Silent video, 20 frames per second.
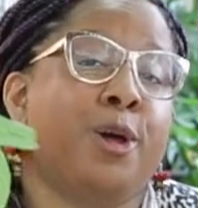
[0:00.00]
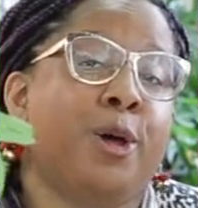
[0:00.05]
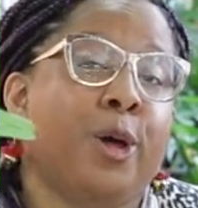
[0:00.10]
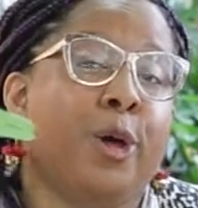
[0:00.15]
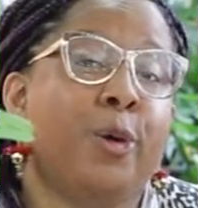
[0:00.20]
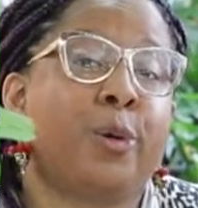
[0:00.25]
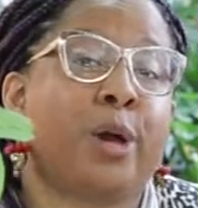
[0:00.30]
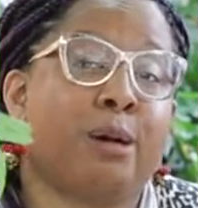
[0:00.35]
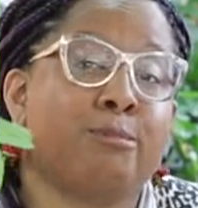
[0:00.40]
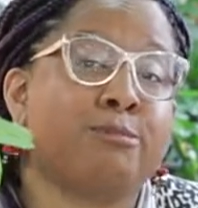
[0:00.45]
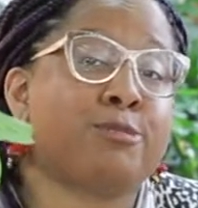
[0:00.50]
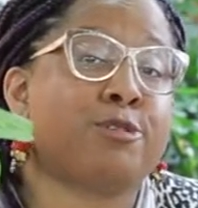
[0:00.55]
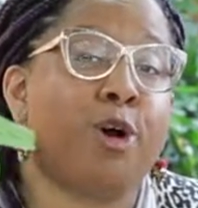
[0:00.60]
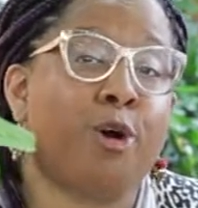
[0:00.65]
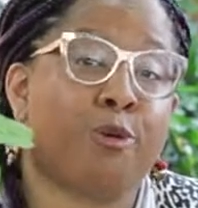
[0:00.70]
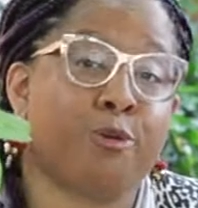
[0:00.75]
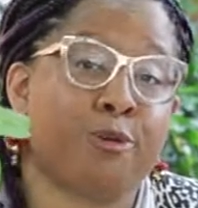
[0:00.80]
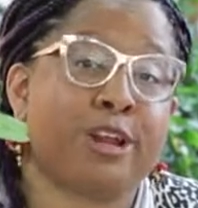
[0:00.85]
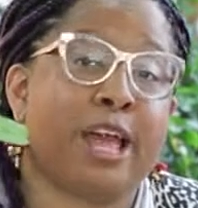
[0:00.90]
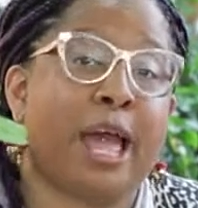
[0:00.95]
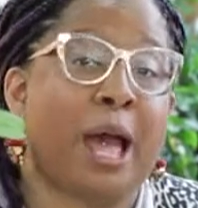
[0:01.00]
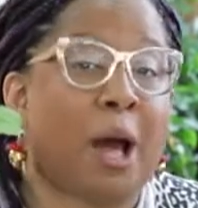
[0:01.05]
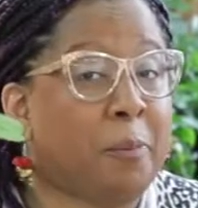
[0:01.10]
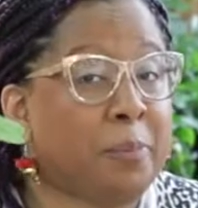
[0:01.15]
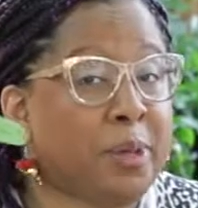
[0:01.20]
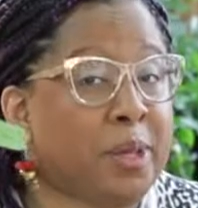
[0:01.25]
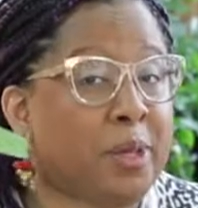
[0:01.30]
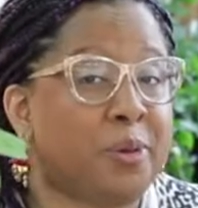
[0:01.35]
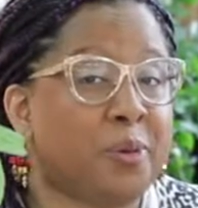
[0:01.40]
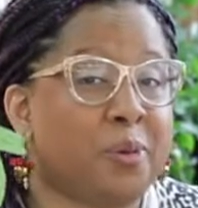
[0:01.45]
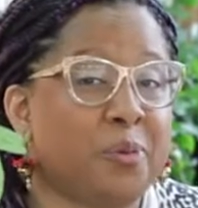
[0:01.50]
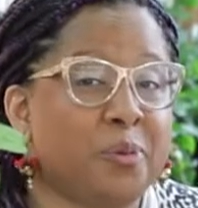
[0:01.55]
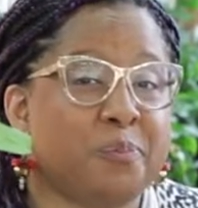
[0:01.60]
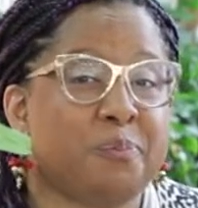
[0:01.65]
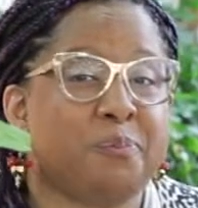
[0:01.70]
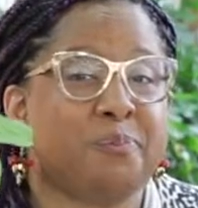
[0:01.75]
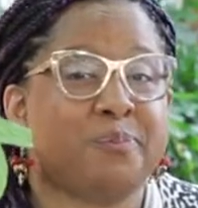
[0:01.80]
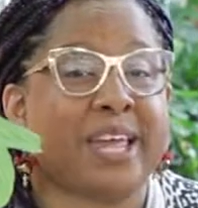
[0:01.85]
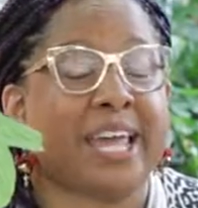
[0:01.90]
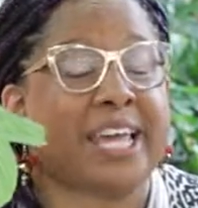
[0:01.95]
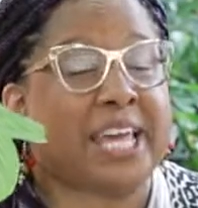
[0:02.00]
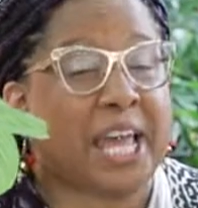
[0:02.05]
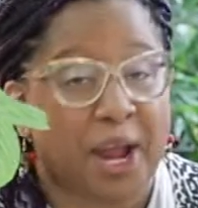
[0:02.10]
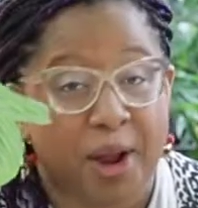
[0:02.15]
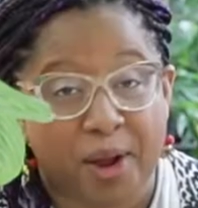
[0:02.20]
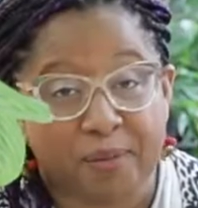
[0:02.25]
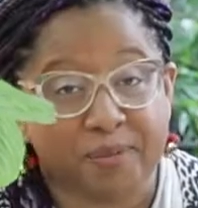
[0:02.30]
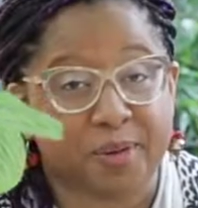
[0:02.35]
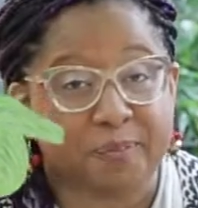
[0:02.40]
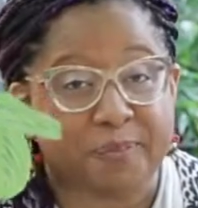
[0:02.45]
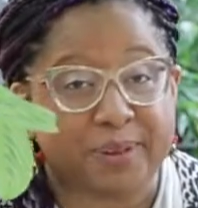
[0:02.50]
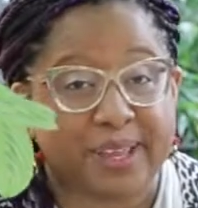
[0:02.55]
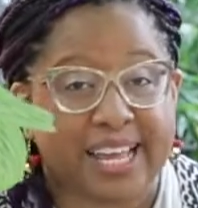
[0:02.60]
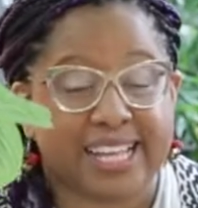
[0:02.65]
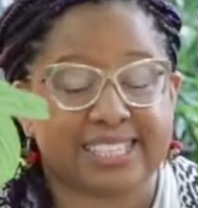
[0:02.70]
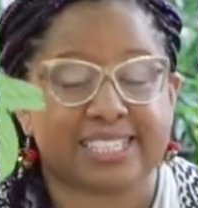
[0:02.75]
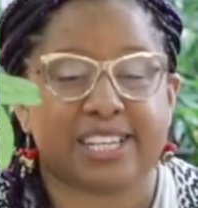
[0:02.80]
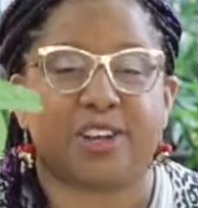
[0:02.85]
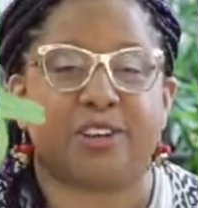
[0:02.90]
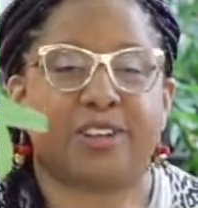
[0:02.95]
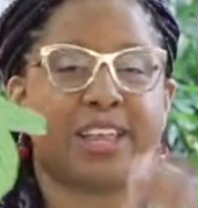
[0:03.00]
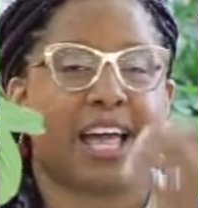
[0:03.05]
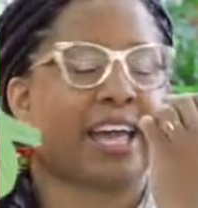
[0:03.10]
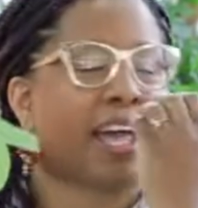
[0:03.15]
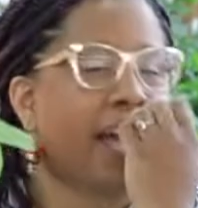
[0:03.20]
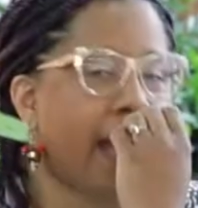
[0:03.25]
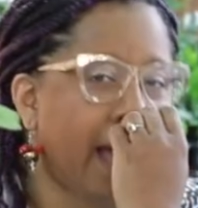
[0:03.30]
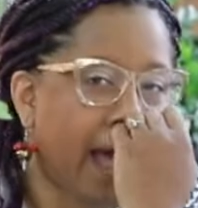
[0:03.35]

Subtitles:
who comes over to help you take care of your plants and you're like,